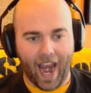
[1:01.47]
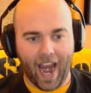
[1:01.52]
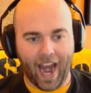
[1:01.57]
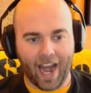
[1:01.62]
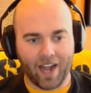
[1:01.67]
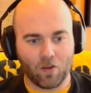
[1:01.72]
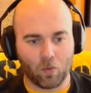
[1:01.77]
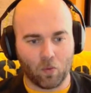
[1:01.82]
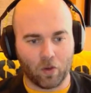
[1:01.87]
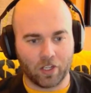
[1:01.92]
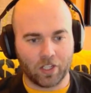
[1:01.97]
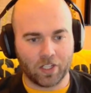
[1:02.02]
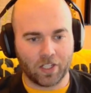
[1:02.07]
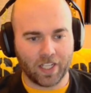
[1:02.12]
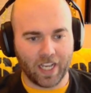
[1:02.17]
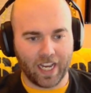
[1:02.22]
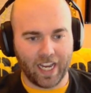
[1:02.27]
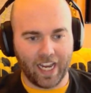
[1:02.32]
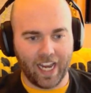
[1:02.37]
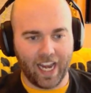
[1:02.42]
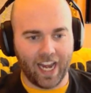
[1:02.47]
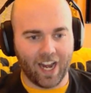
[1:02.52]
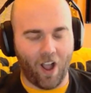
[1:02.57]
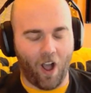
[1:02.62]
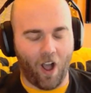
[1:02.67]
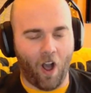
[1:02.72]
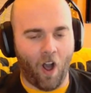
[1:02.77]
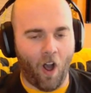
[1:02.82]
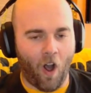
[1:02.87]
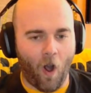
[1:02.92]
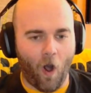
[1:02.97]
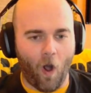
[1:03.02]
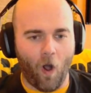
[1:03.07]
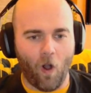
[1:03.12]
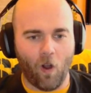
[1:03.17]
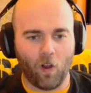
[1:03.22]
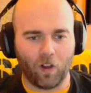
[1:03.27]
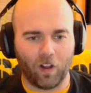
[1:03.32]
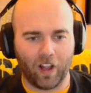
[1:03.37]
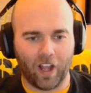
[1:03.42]
And we're seeing
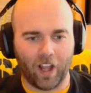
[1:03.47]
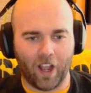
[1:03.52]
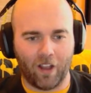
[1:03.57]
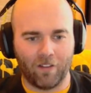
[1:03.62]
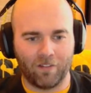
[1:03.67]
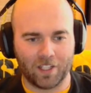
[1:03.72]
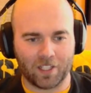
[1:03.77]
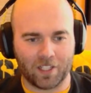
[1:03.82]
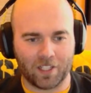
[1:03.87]
all of